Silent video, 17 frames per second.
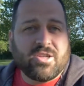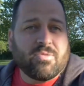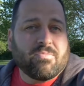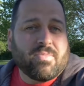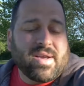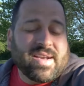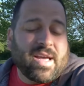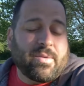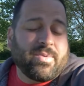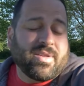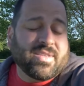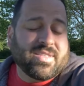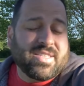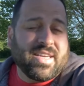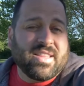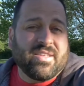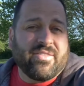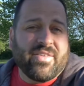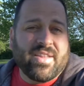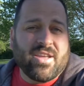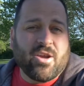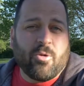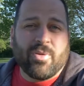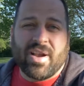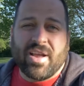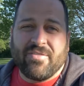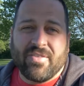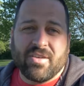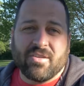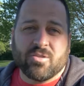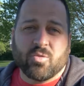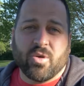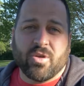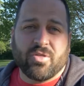You might not be able to see it in the video, but I figure
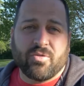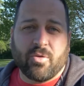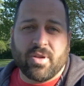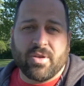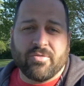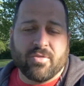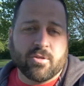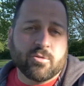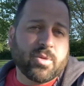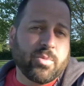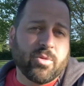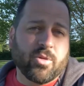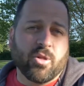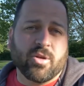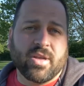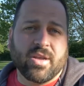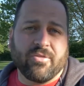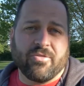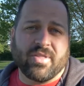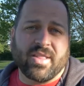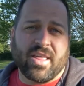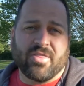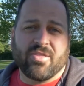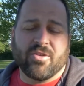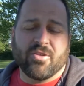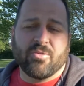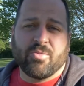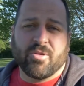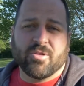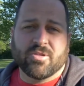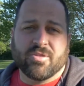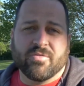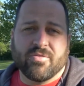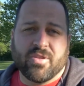it's worth throwing in for those people looking for that third
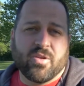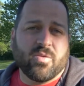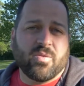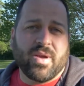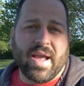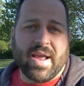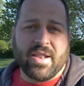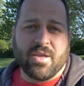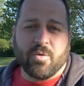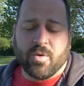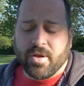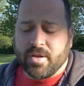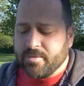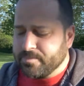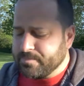person view anyway.